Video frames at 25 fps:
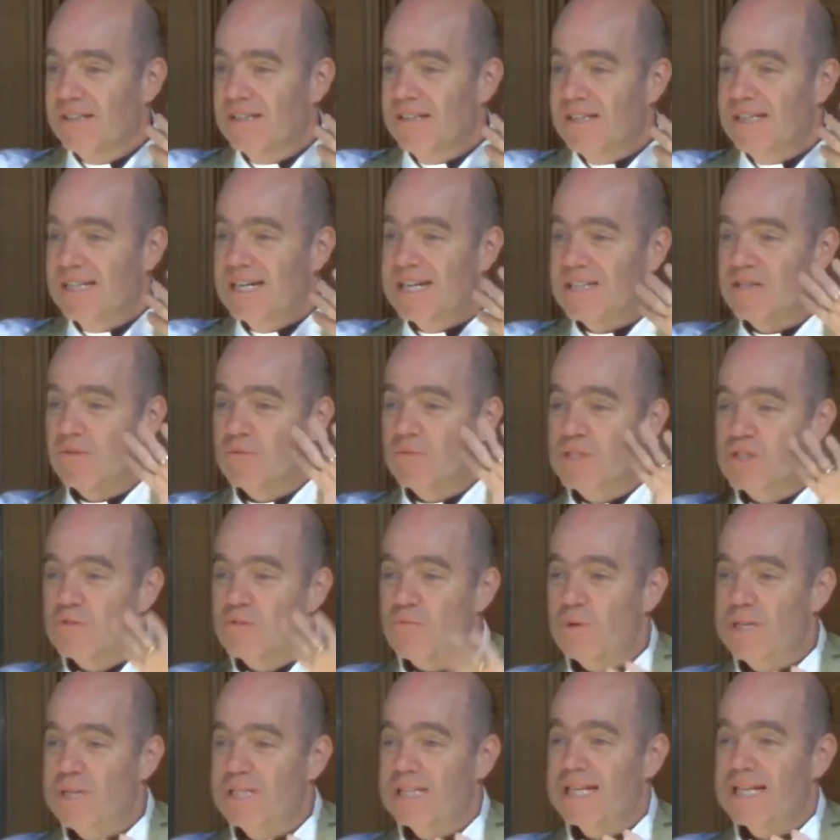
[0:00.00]
In other words,
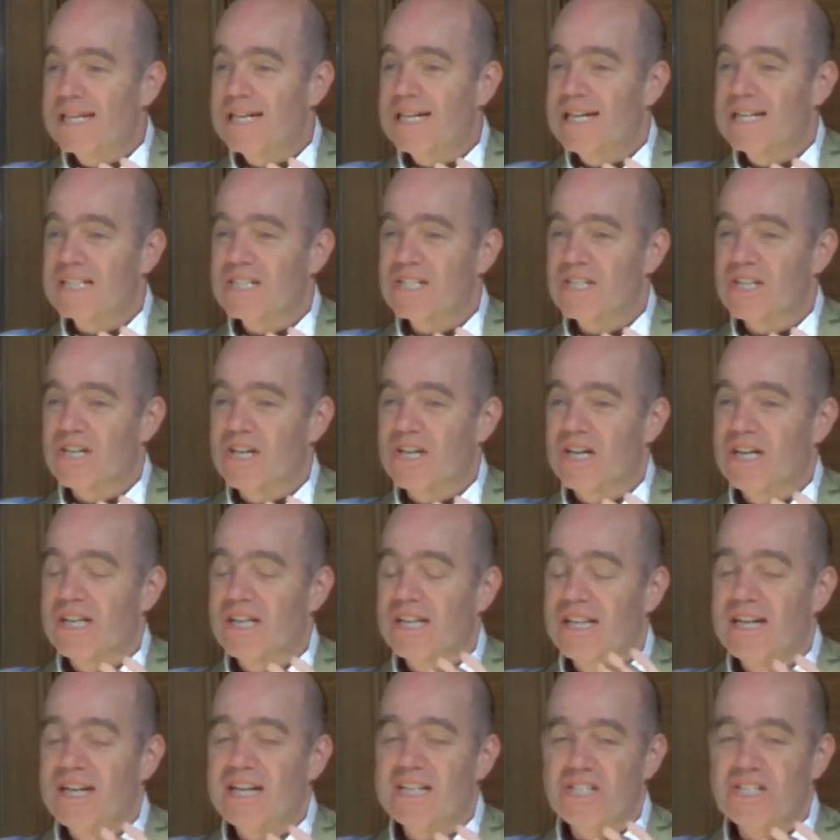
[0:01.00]
we let our
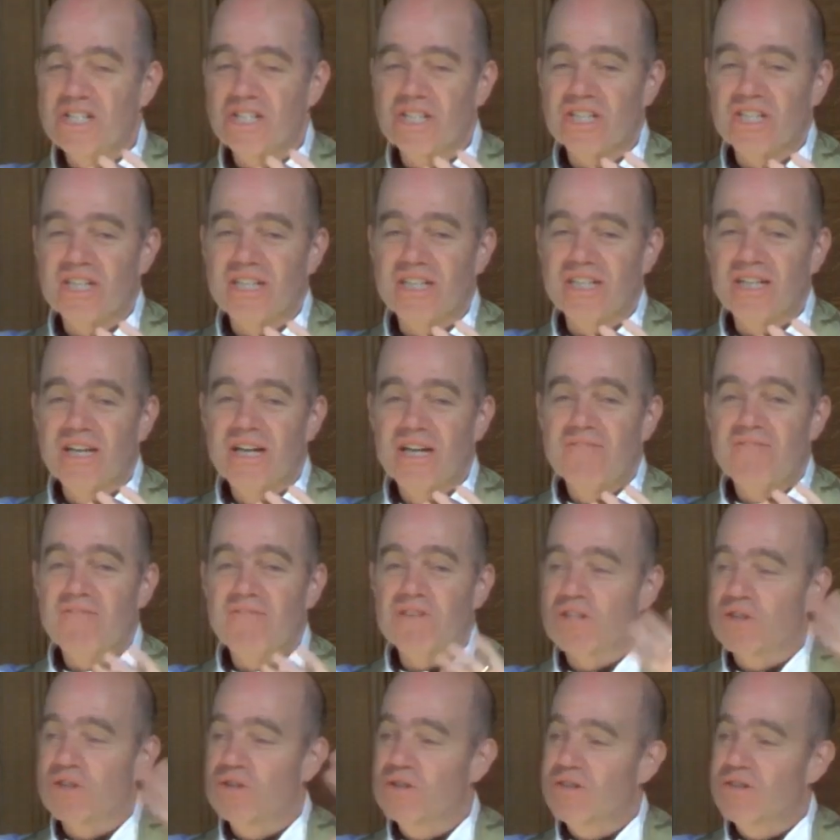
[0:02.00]
light shine for
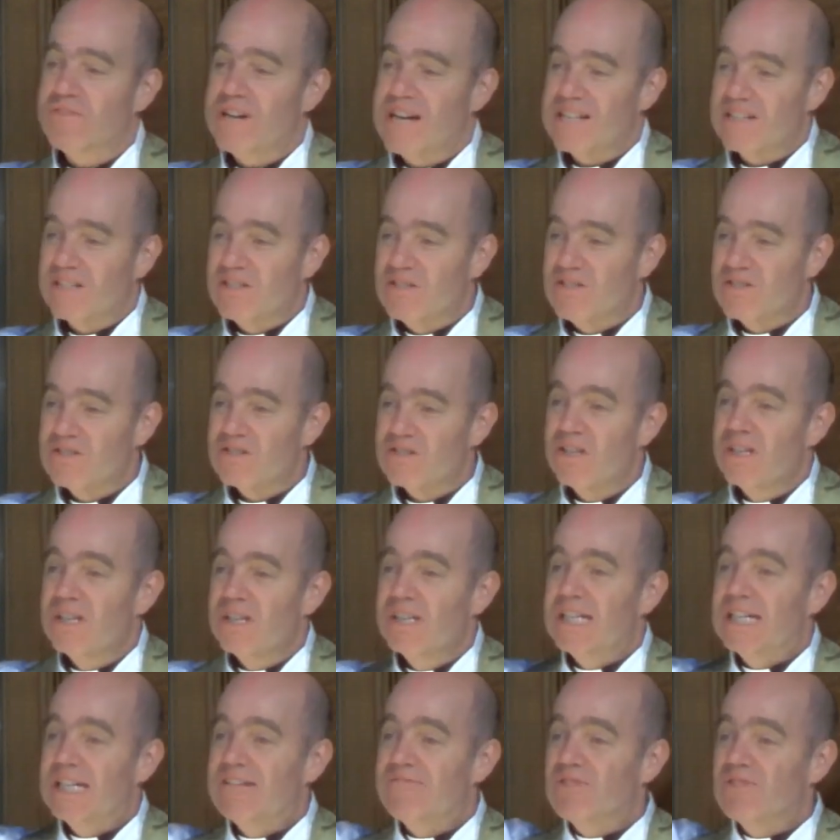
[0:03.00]
the good of others
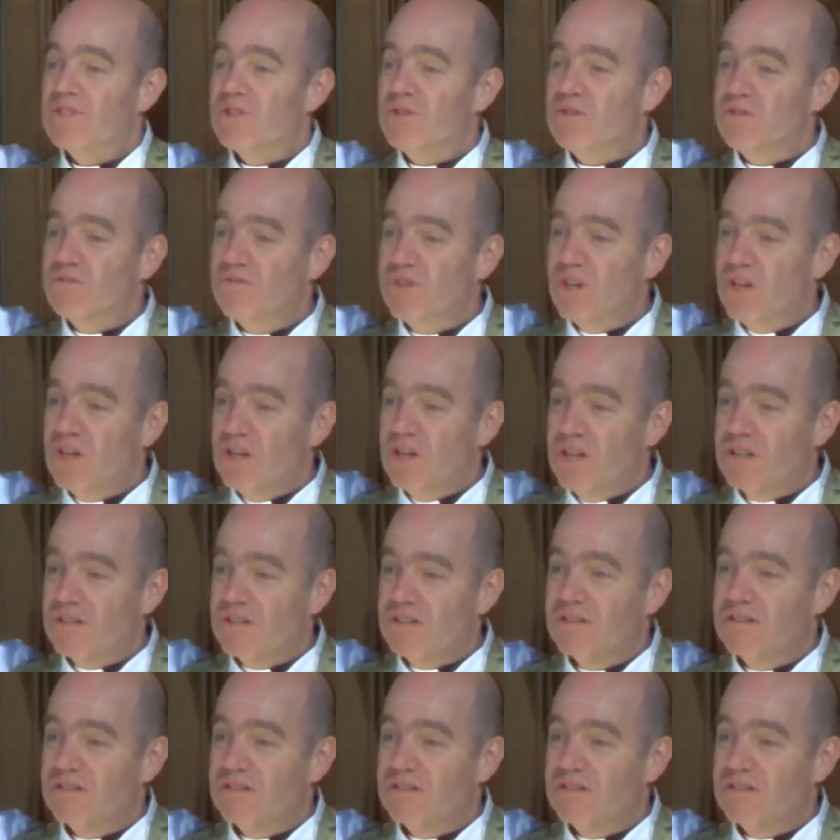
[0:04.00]
and for the good of God